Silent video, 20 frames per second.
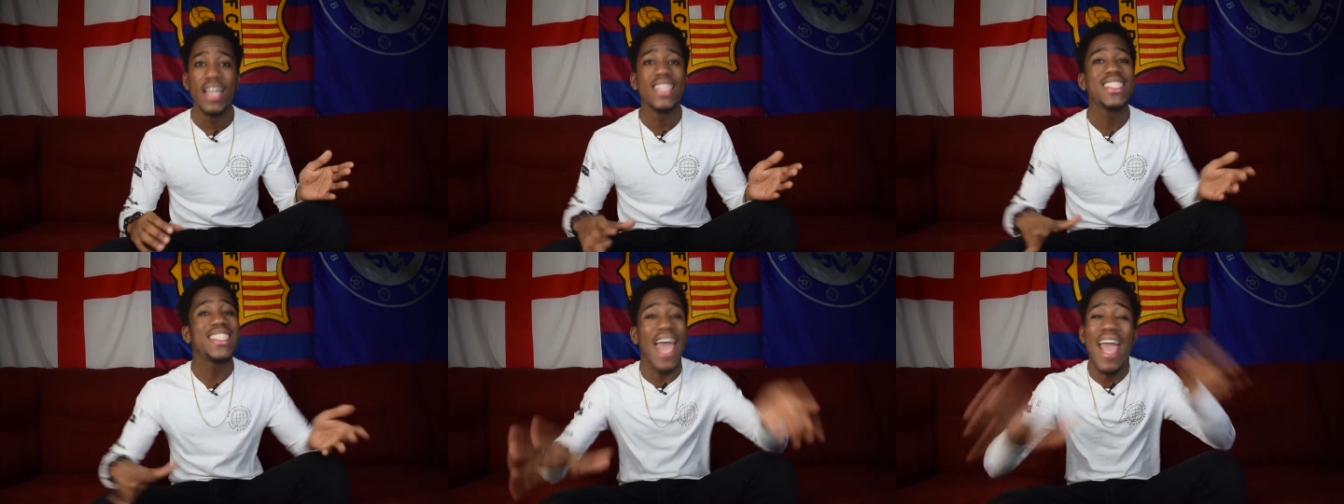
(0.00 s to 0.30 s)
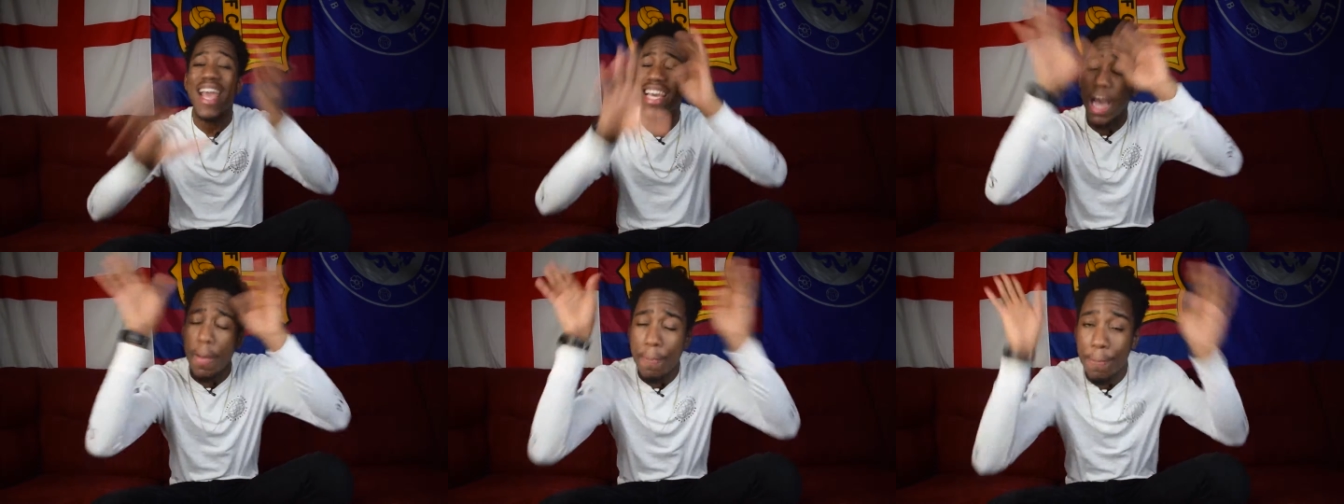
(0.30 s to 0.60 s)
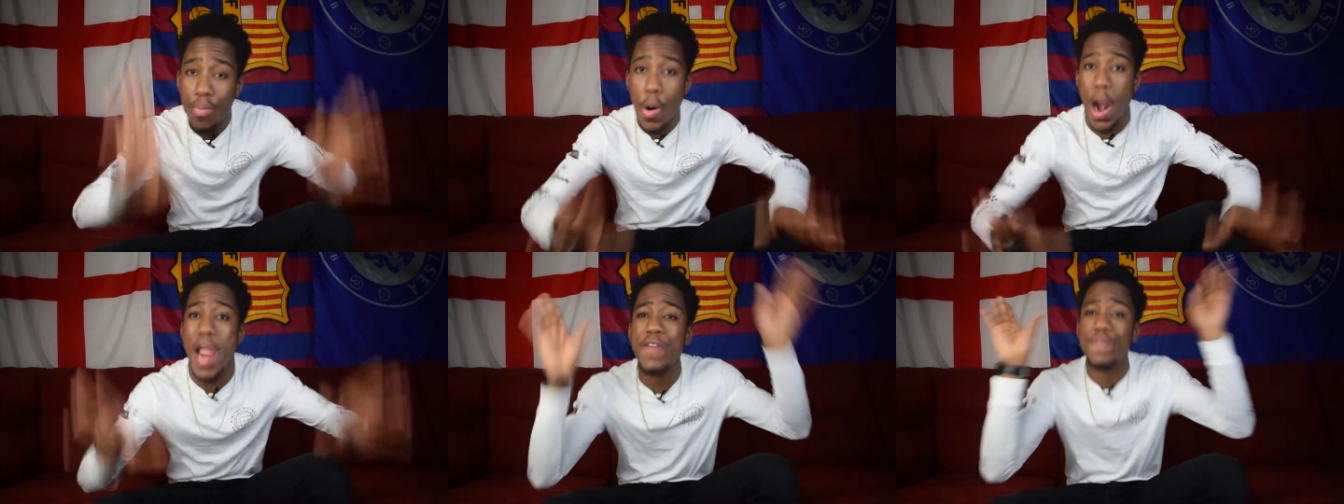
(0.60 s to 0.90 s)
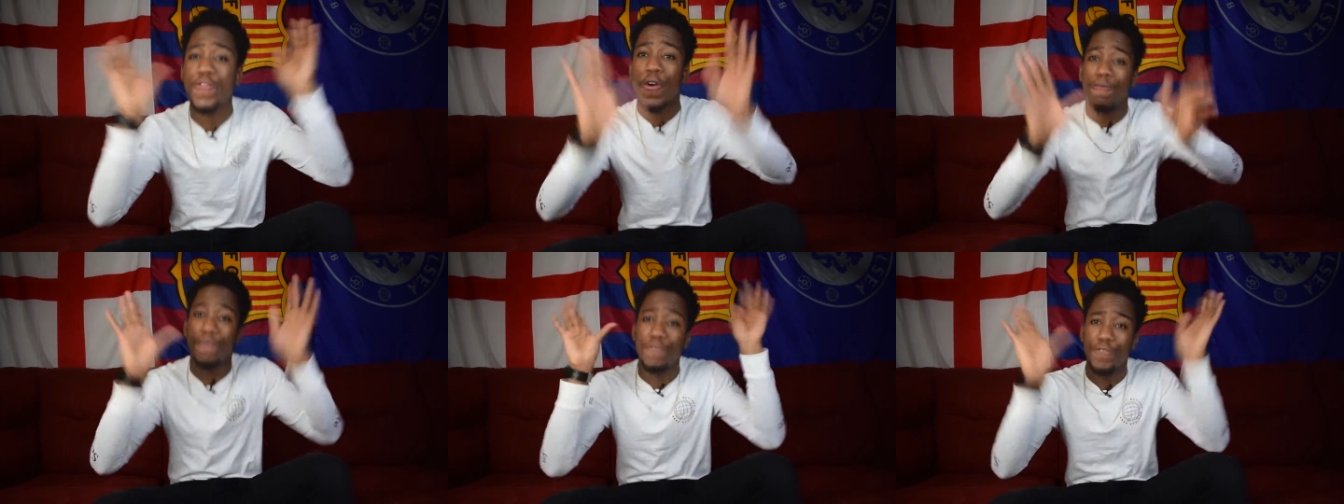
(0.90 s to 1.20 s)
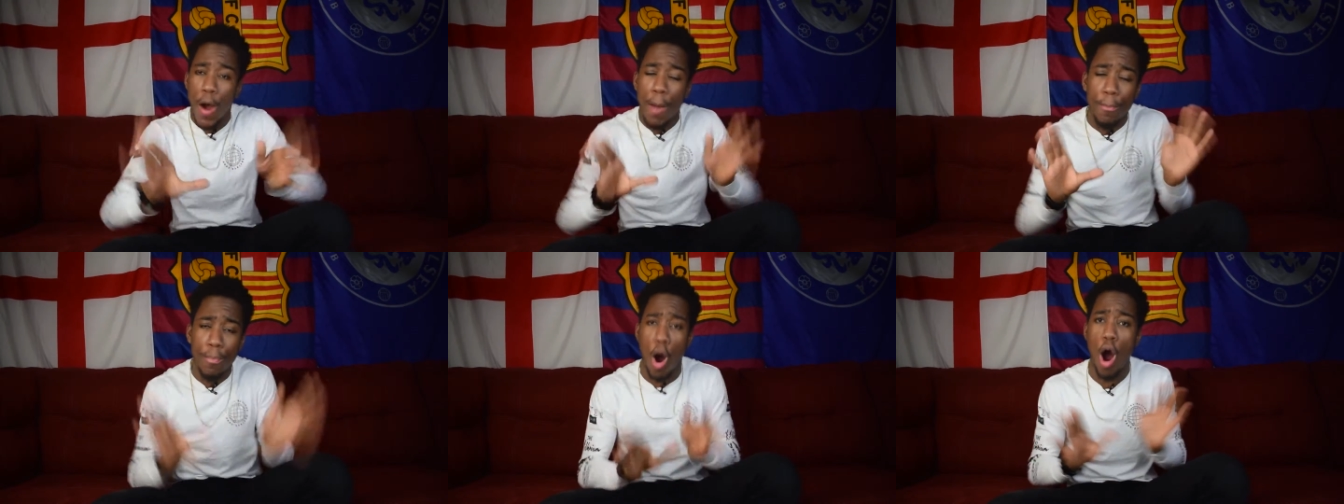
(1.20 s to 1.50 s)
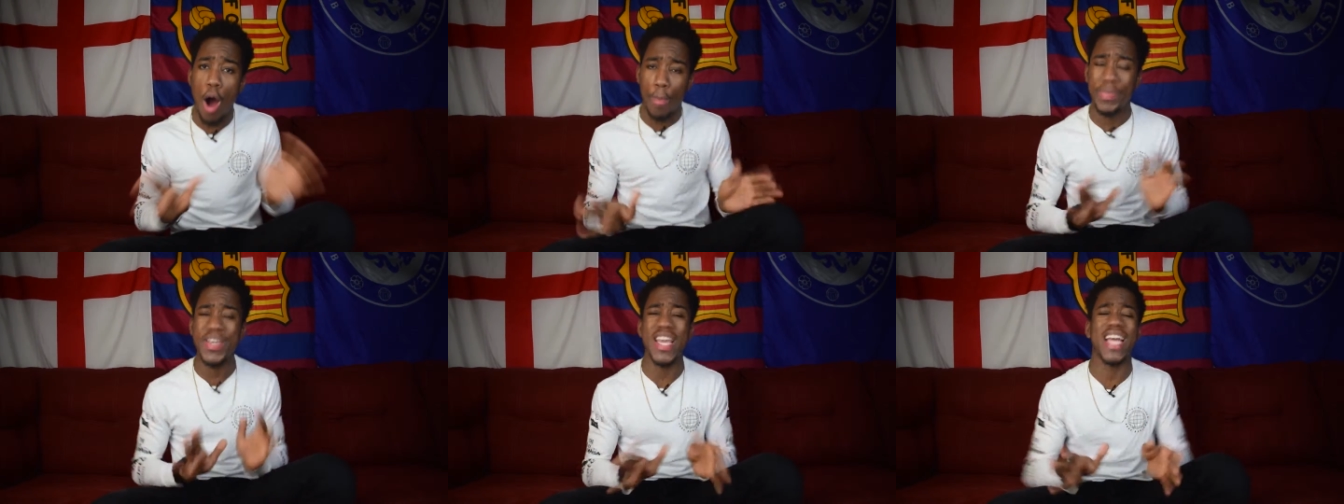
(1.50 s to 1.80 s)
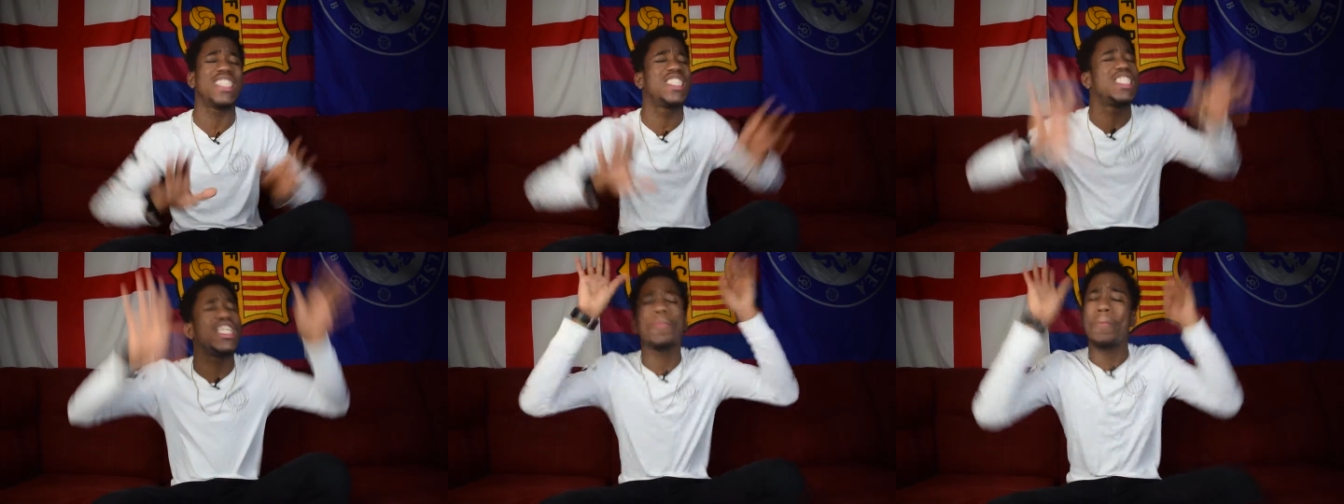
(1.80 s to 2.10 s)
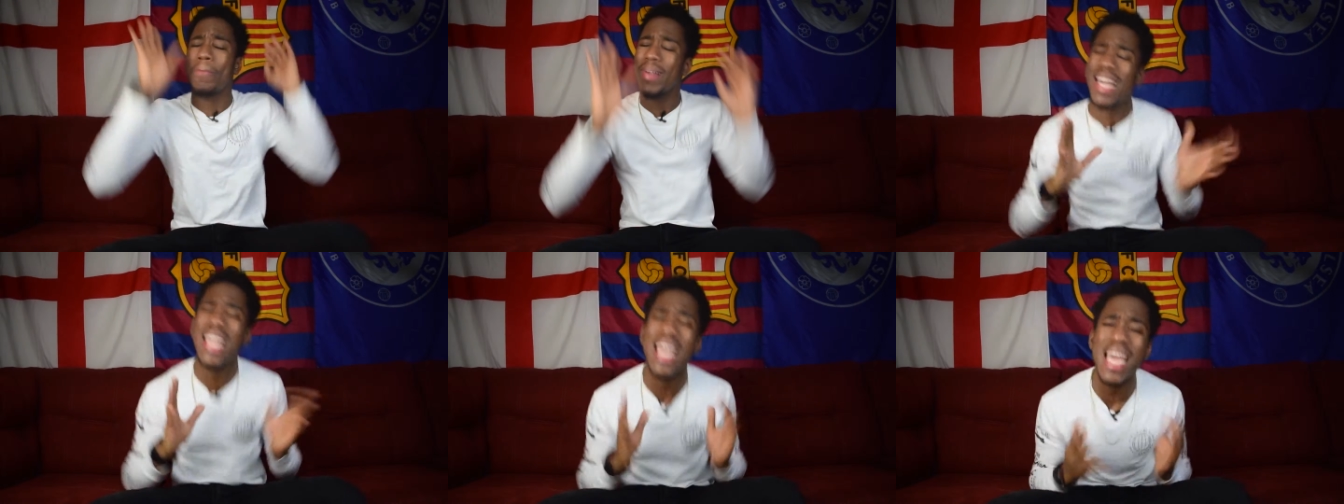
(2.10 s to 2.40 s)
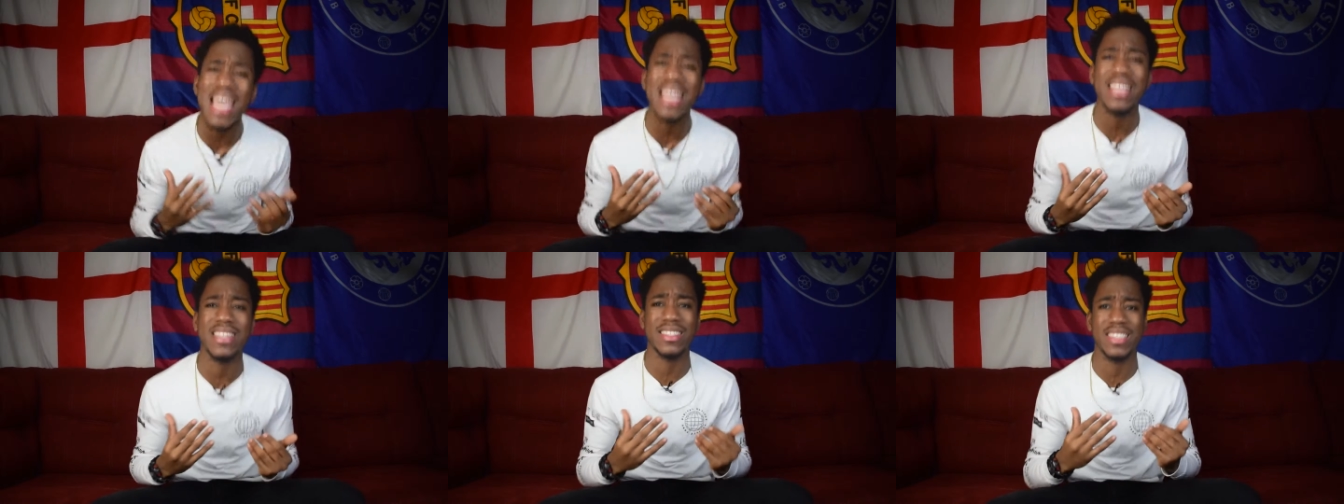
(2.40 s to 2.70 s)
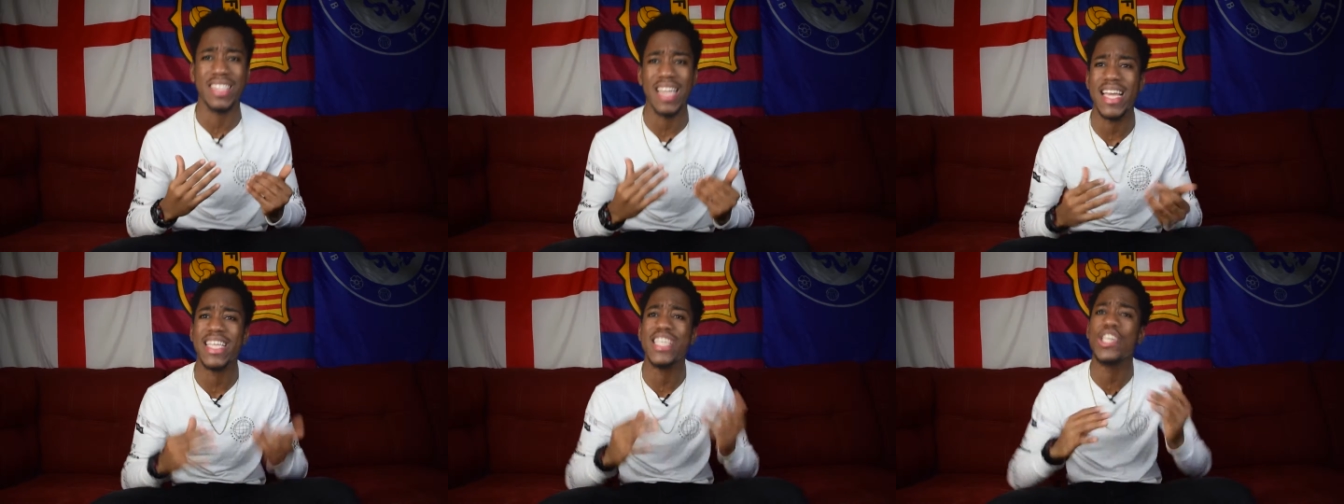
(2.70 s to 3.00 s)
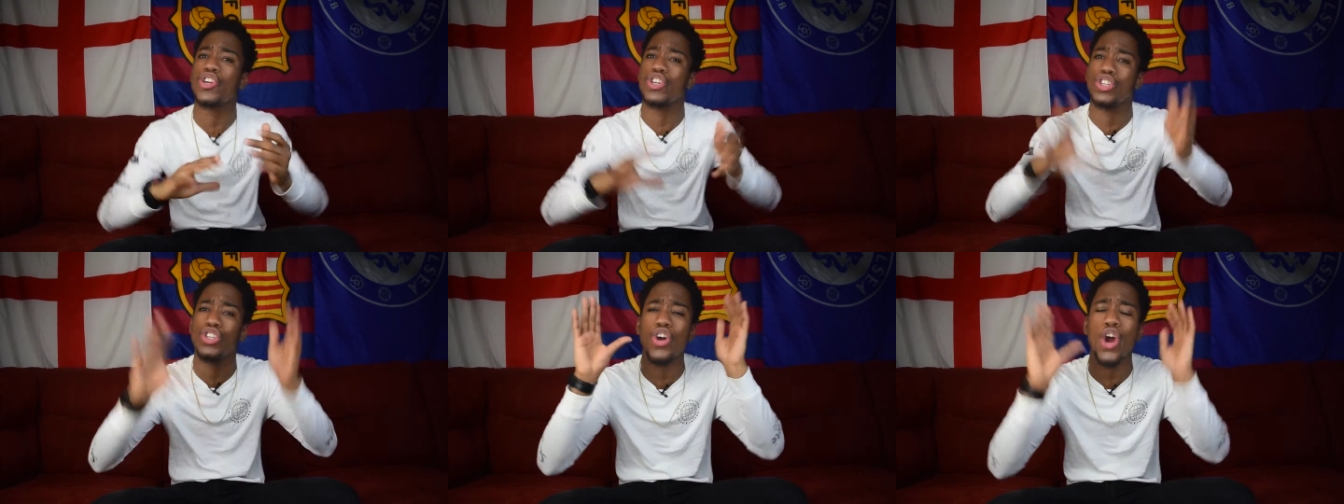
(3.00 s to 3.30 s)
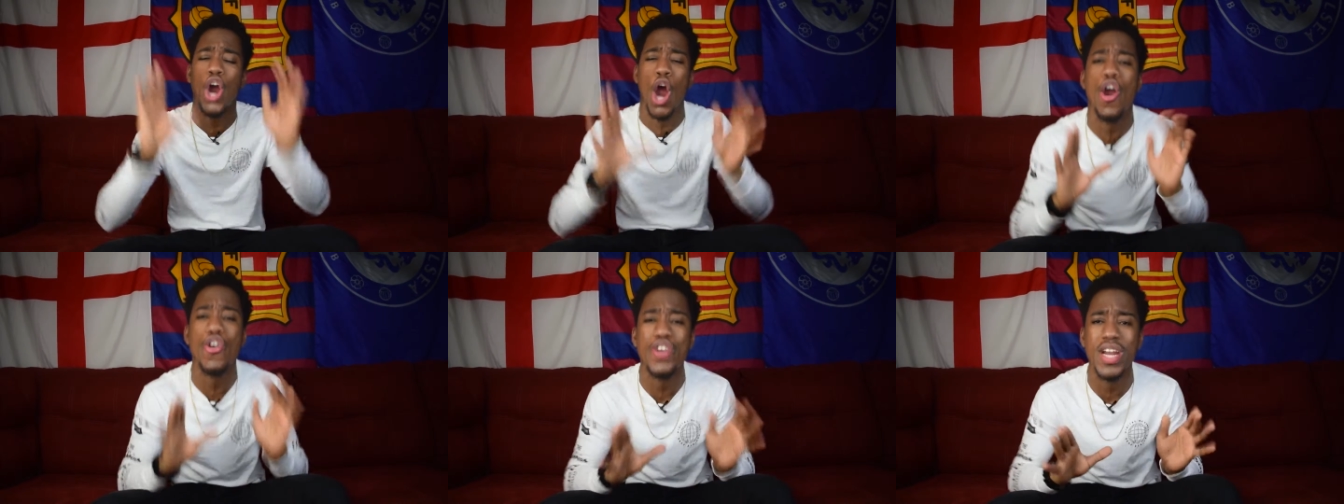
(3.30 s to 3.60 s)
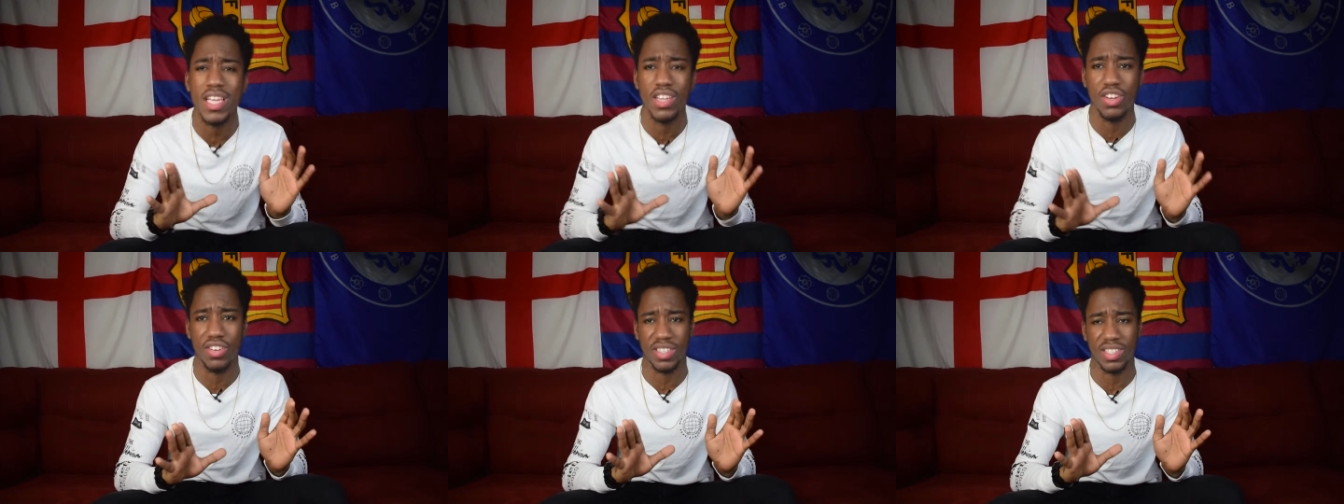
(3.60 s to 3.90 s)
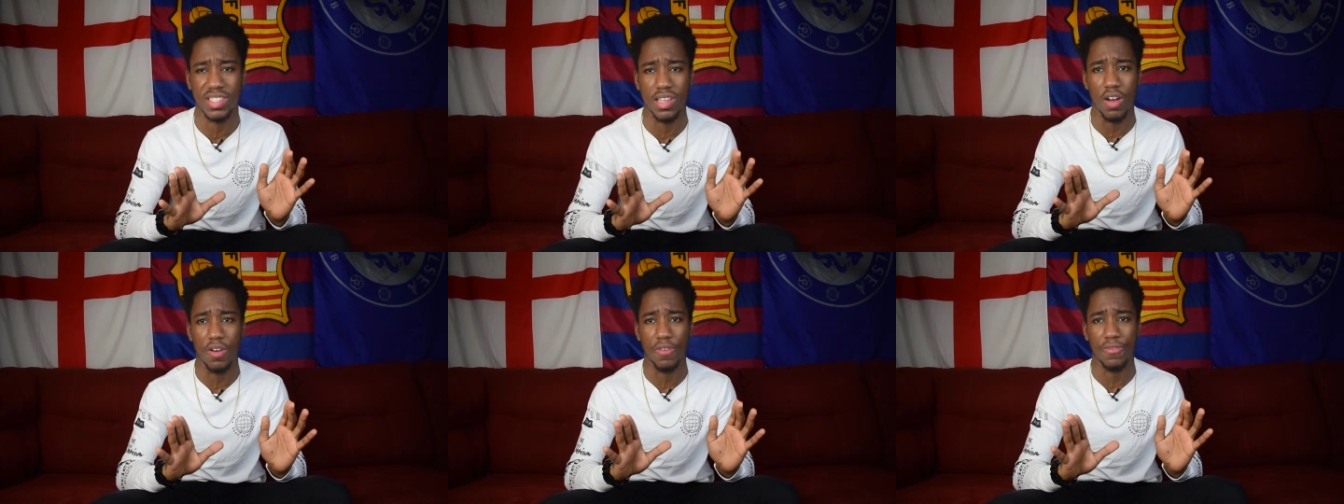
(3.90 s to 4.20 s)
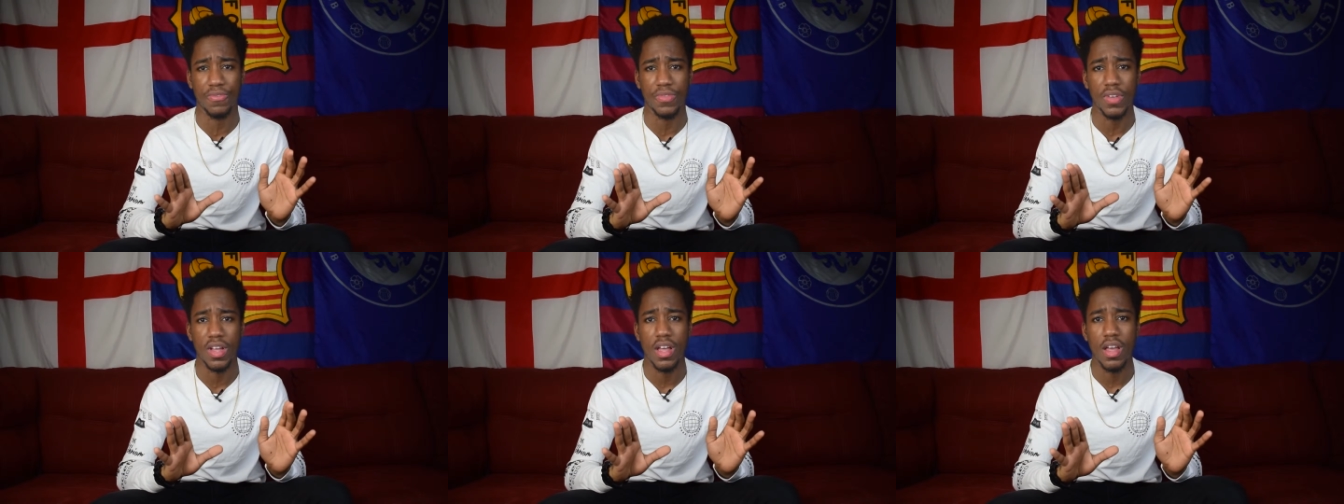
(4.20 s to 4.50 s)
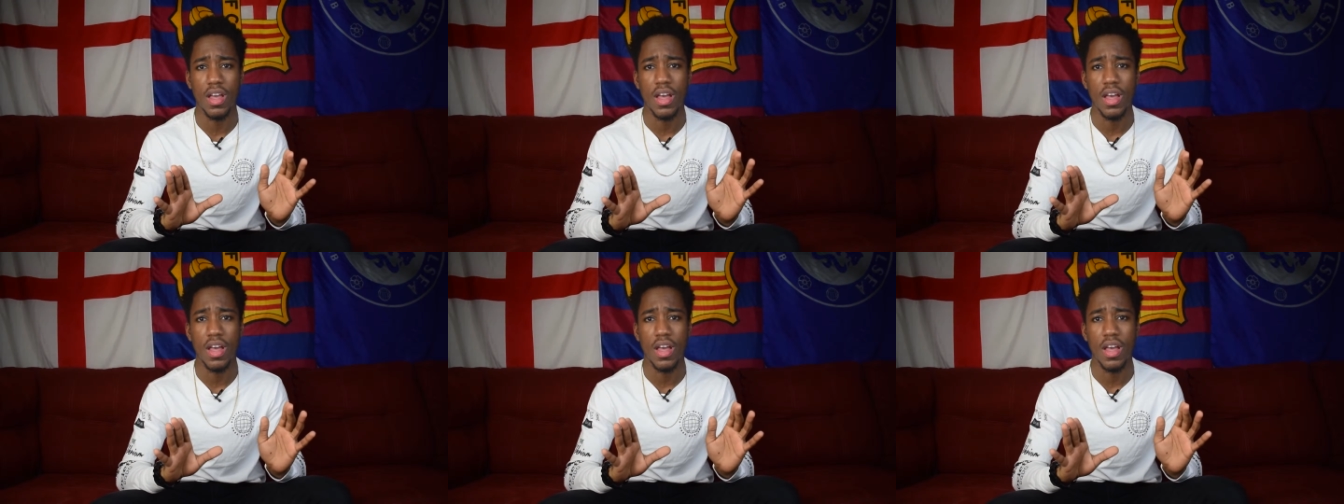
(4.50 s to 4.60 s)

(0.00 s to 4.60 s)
Take a break from football, P S G, please. Like, you, you're hurting yourself.